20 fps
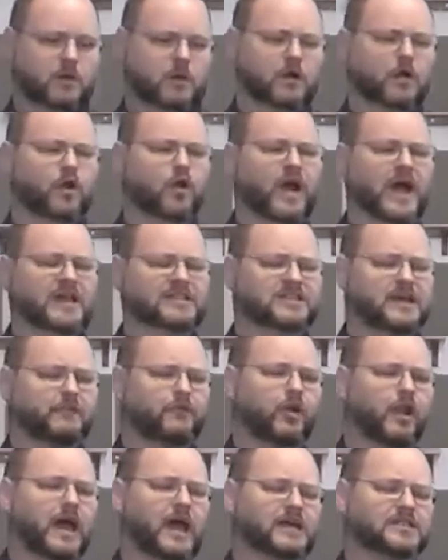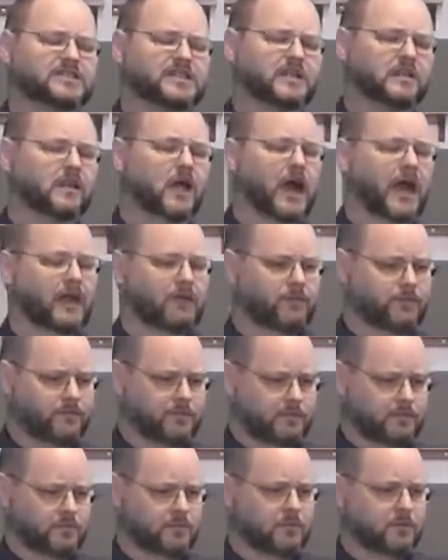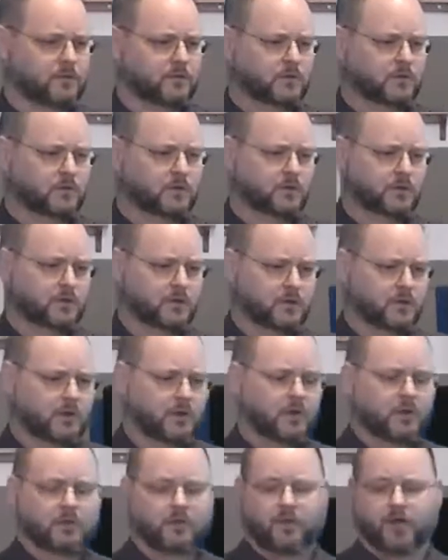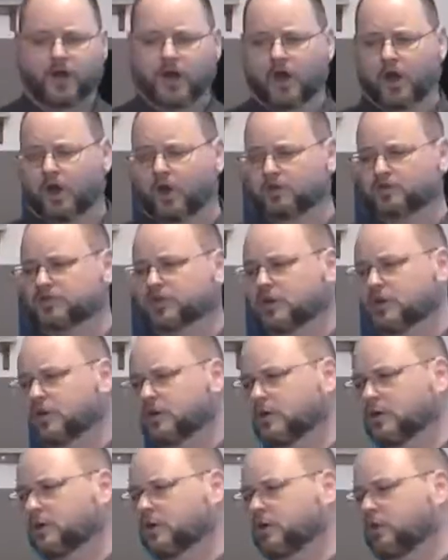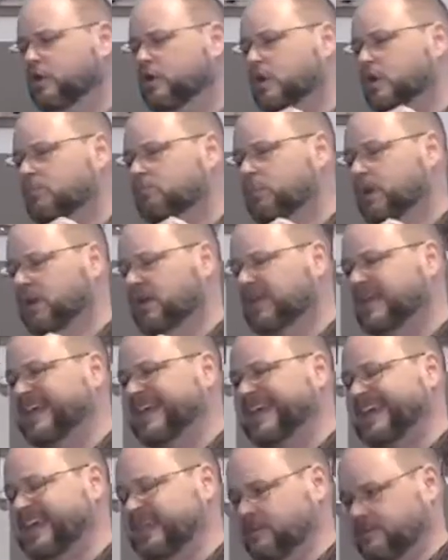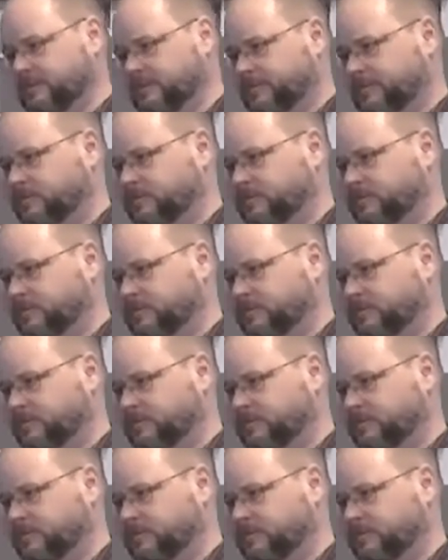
Who has everlasting life? Those who believe.